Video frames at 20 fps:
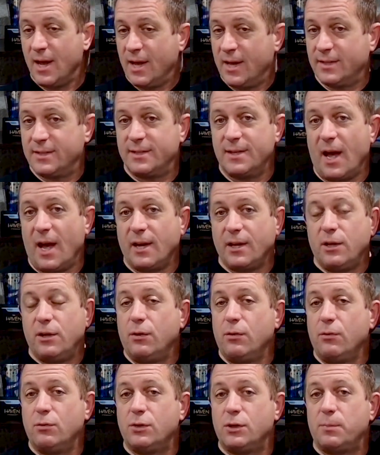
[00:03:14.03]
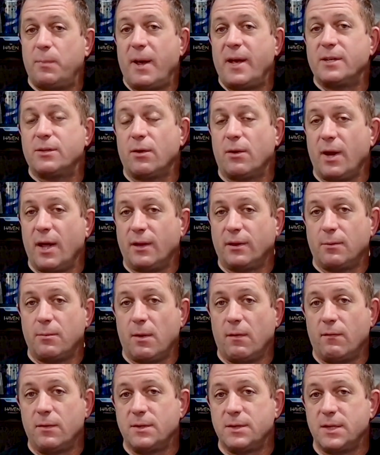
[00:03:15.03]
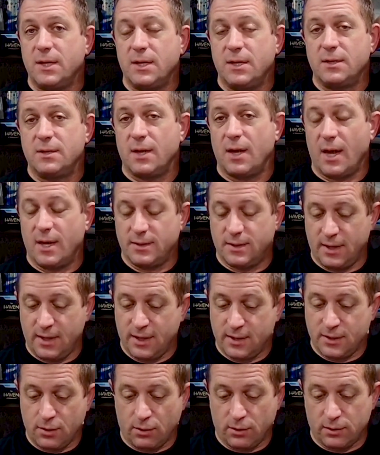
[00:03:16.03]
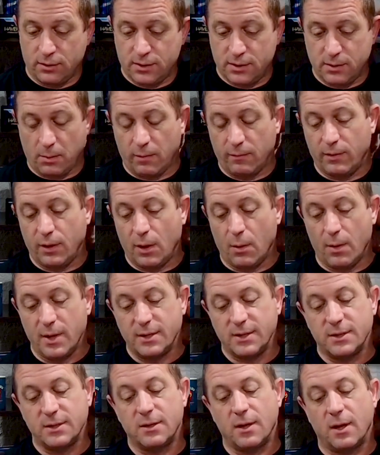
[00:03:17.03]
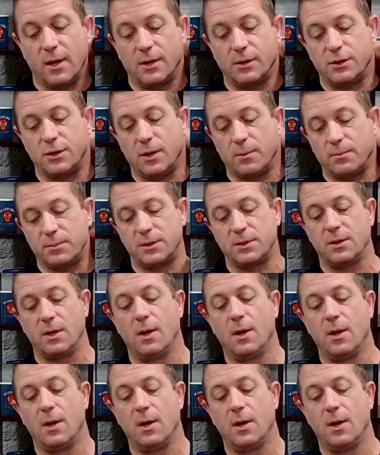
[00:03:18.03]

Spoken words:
It's not a huge space on Anthem of the Seas as it is on some of the Oasis class ships.